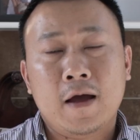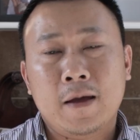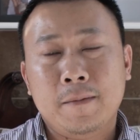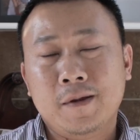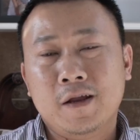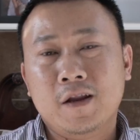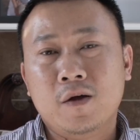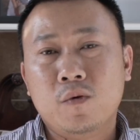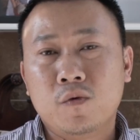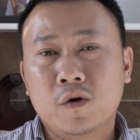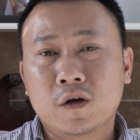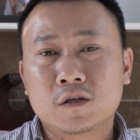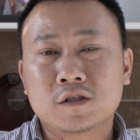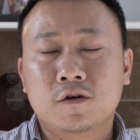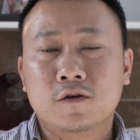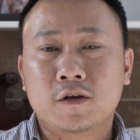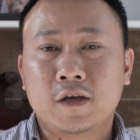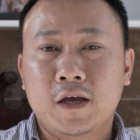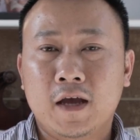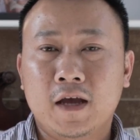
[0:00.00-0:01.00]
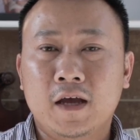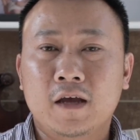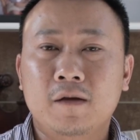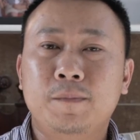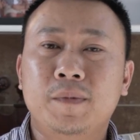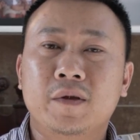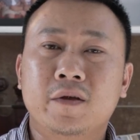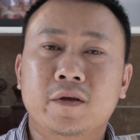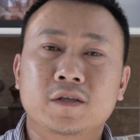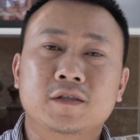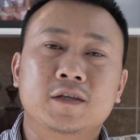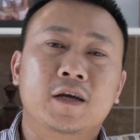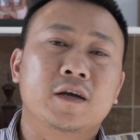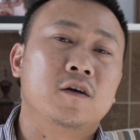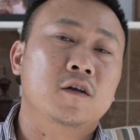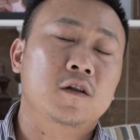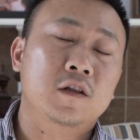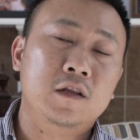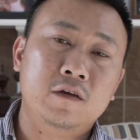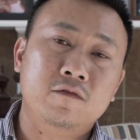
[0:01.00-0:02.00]
I mean, it worked okay because I
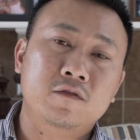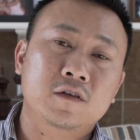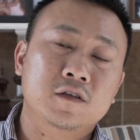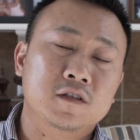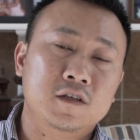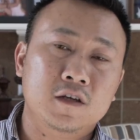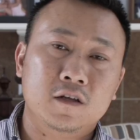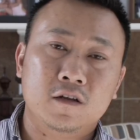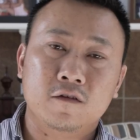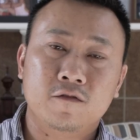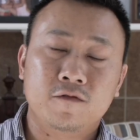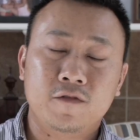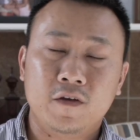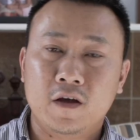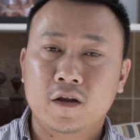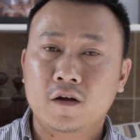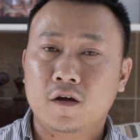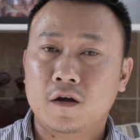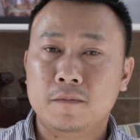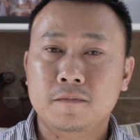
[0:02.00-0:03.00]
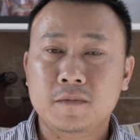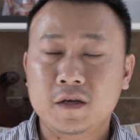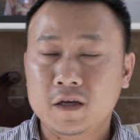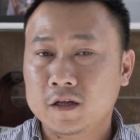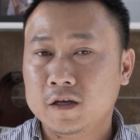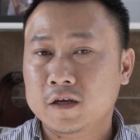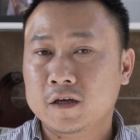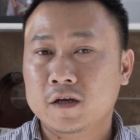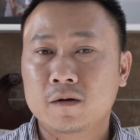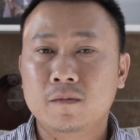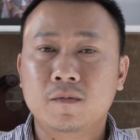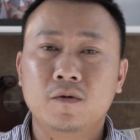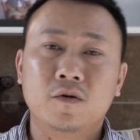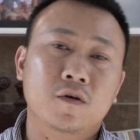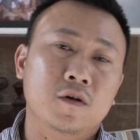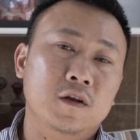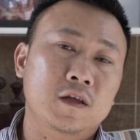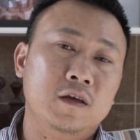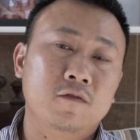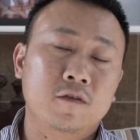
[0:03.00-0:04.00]
could leave the ceiling fan on medium
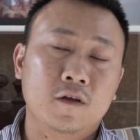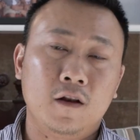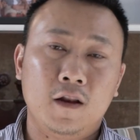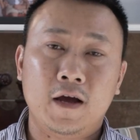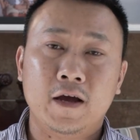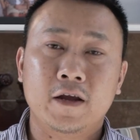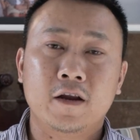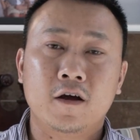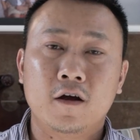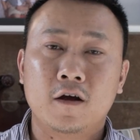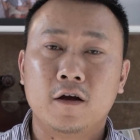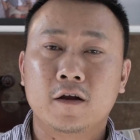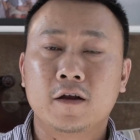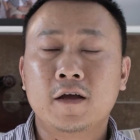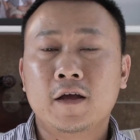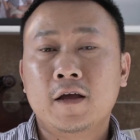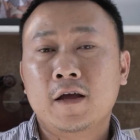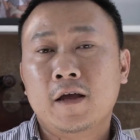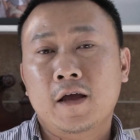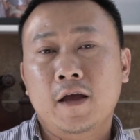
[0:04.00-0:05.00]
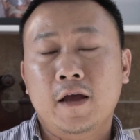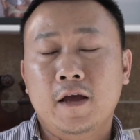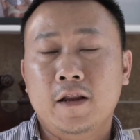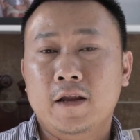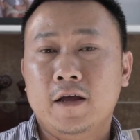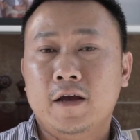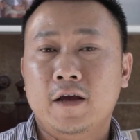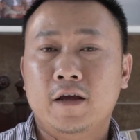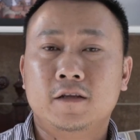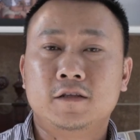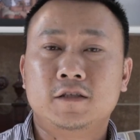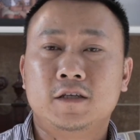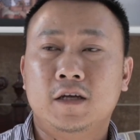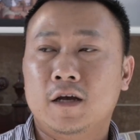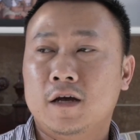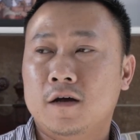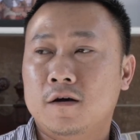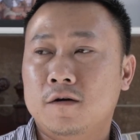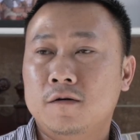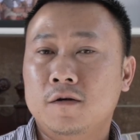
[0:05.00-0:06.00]
or leave the light on and then
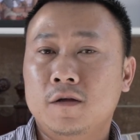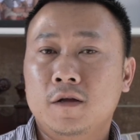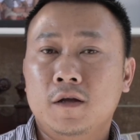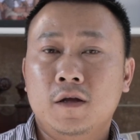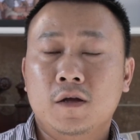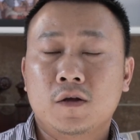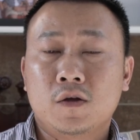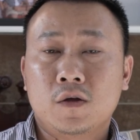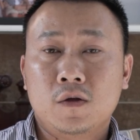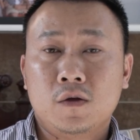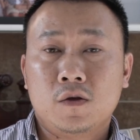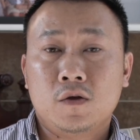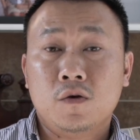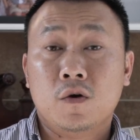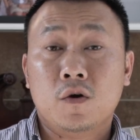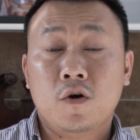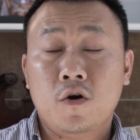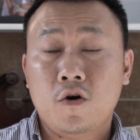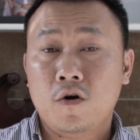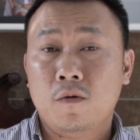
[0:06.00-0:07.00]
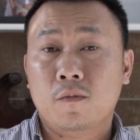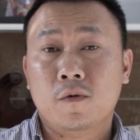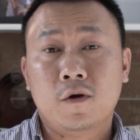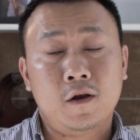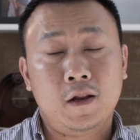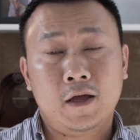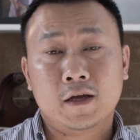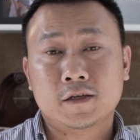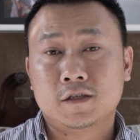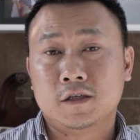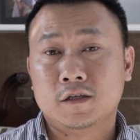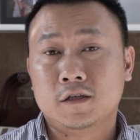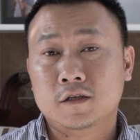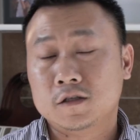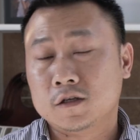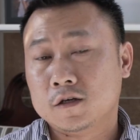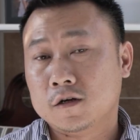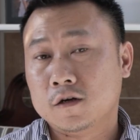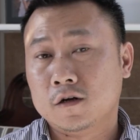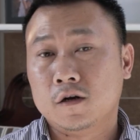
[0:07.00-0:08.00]
tell Google Home or Alexa to
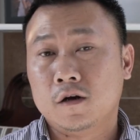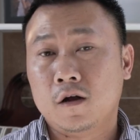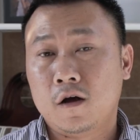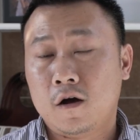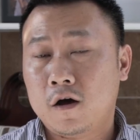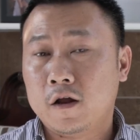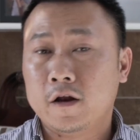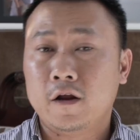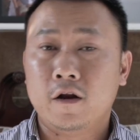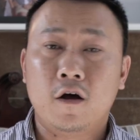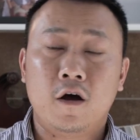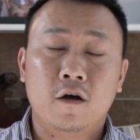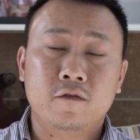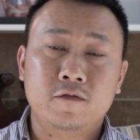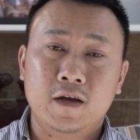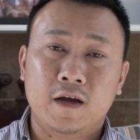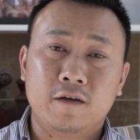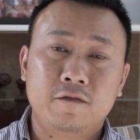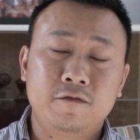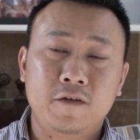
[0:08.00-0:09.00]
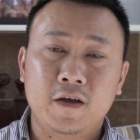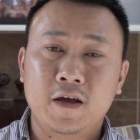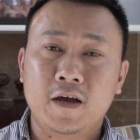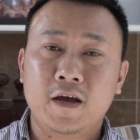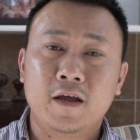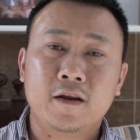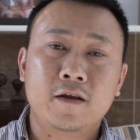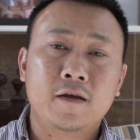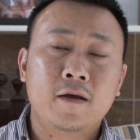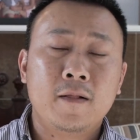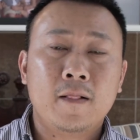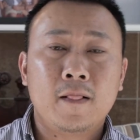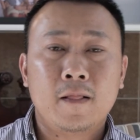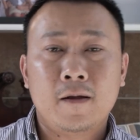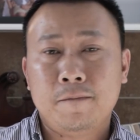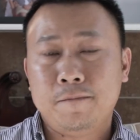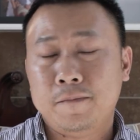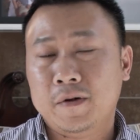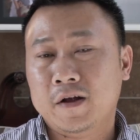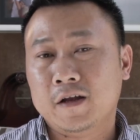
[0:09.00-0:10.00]
turn on and off that fan.
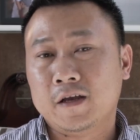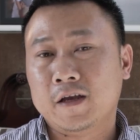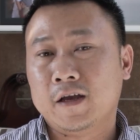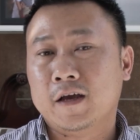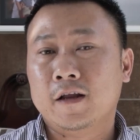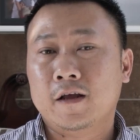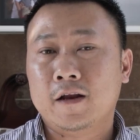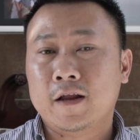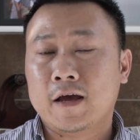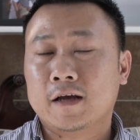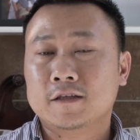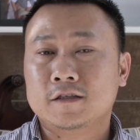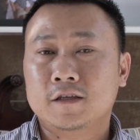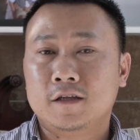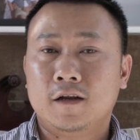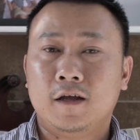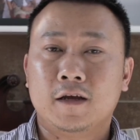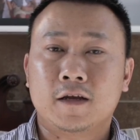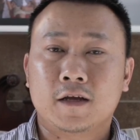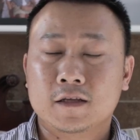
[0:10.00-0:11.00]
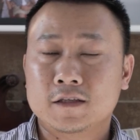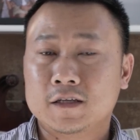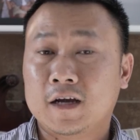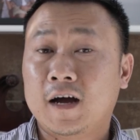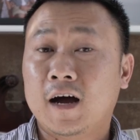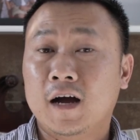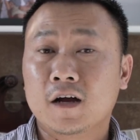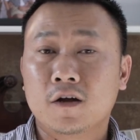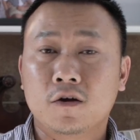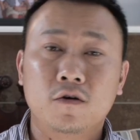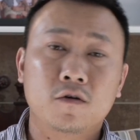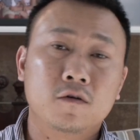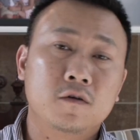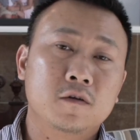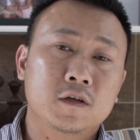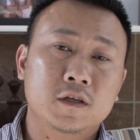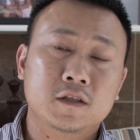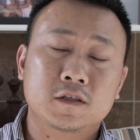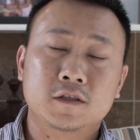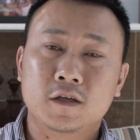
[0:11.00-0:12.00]
But again, it acted like a toggle
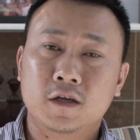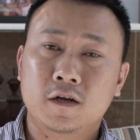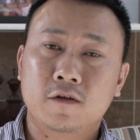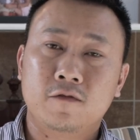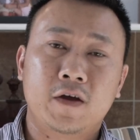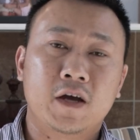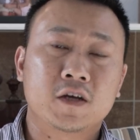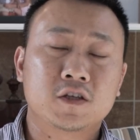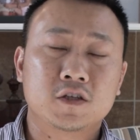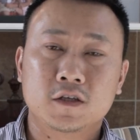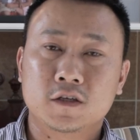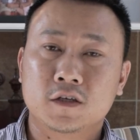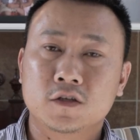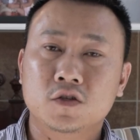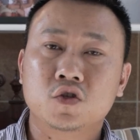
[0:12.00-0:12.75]
instead of actually